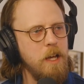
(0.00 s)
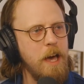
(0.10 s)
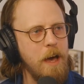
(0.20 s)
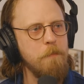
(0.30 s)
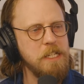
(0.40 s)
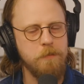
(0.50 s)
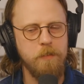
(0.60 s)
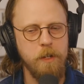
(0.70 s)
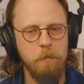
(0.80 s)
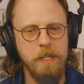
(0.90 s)

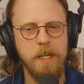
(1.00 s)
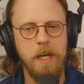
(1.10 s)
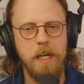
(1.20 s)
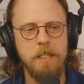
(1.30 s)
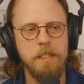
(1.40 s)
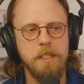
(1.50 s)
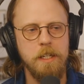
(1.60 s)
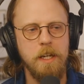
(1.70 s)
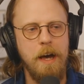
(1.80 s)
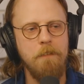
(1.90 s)
atmosphere because
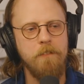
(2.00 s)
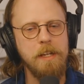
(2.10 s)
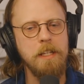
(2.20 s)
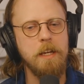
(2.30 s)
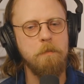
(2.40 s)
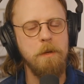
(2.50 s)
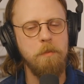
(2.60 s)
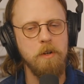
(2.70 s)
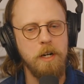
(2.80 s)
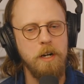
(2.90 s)
I feel like
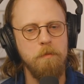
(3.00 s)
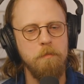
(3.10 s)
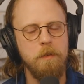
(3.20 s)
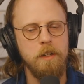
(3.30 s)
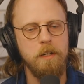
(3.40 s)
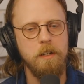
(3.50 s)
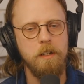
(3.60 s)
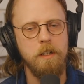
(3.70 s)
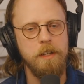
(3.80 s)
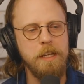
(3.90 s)
people come,
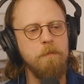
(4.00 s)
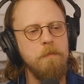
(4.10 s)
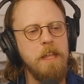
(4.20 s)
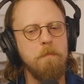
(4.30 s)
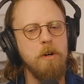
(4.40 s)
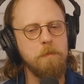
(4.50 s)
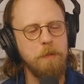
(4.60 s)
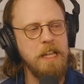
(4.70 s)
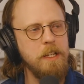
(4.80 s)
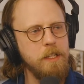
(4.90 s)
they push
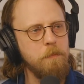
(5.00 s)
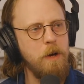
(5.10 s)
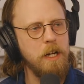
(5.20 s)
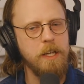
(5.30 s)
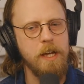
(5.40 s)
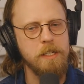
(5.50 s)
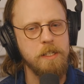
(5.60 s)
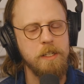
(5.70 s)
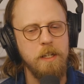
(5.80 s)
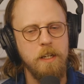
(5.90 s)
play on this
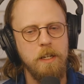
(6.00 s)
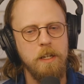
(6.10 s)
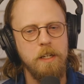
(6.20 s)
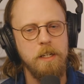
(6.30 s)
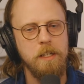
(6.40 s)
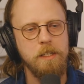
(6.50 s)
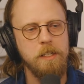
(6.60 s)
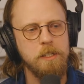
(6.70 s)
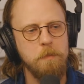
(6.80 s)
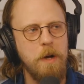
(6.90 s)
podcast
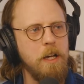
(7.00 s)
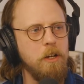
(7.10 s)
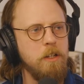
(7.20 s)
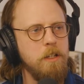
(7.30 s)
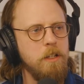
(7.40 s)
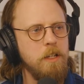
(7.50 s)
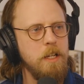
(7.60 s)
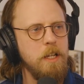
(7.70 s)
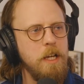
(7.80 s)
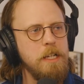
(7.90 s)
to smile.
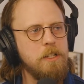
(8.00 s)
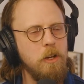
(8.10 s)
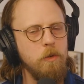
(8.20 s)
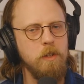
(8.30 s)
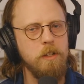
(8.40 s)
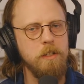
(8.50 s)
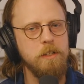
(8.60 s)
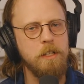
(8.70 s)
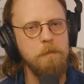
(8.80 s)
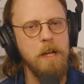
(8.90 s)
And so
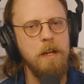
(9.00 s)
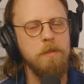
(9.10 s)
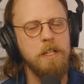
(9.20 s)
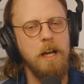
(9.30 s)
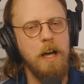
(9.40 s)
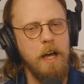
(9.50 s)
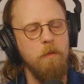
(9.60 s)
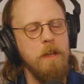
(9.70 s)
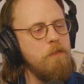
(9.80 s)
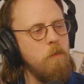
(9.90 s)
sometimes I
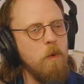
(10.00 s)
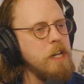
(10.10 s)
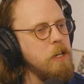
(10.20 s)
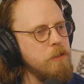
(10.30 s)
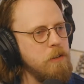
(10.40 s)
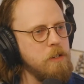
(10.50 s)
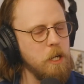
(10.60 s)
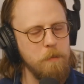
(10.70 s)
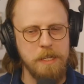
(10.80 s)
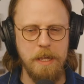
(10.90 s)
even want to go there or
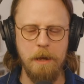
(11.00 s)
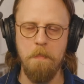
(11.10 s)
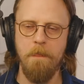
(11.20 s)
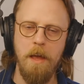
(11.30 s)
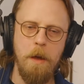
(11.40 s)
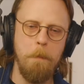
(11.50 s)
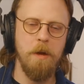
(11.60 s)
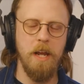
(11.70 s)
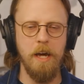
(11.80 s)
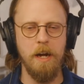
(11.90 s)
talk about that,
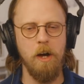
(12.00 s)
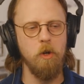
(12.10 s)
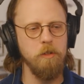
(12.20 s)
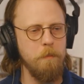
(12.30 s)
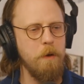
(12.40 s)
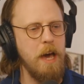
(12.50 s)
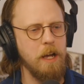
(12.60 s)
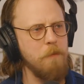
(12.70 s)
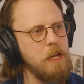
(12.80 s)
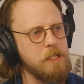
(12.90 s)
but I kind of hold it
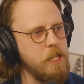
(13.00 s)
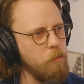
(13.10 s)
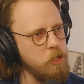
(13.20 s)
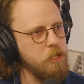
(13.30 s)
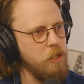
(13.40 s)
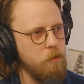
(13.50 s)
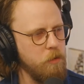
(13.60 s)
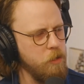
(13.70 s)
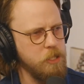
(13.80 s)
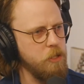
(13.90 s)
back. I'm not saying we
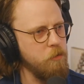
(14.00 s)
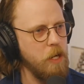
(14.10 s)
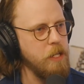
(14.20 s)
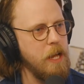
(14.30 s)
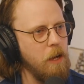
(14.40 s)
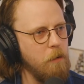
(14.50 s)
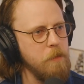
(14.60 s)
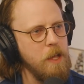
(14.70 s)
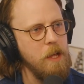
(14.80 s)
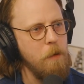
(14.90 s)
shouldn't right now,
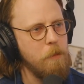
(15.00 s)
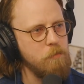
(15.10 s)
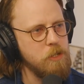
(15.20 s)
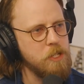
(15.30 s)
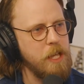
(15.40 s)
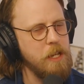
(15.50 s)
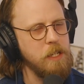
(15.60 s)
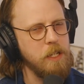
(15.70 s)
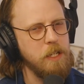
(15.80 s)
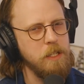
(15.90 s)
but I'm just
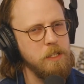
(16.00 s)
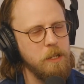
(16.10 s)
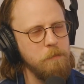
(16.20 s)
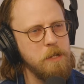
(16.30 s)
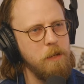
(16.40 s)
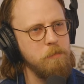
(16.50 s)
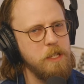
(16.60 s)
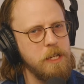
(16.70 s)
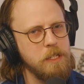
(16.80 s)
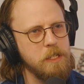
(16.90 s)
saying sometimes
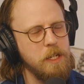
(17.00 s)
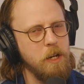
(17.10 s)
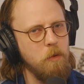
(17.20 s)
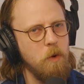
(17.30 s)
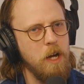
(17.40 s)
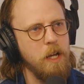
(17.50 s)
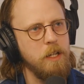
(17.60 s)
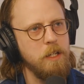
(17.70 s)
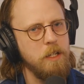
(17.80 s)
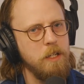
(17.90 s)
that's kind of why.
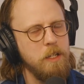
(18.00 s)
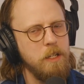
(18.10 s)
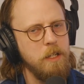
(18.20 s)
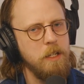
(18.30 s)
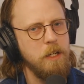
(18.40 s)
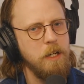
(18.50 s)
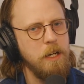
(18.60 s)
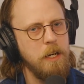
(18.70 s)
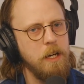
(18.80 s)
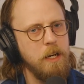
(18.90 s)

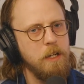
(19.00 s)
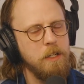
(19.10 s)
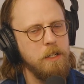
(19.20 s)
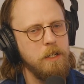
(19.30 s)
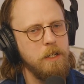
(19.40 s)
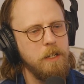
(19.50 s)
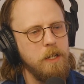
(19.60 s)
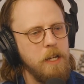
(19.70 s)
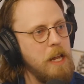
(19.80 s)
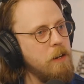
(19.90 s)

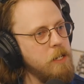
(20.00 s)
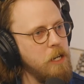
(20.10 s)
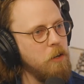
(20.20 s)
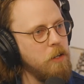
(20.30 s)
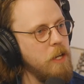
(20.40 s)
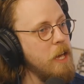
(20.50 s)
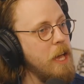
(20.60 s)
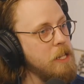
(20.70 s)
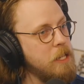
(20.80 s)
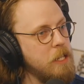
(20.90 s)
And I don't know.
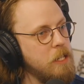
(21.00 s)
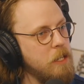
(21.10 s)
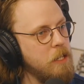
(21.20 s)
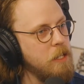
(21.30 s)
And then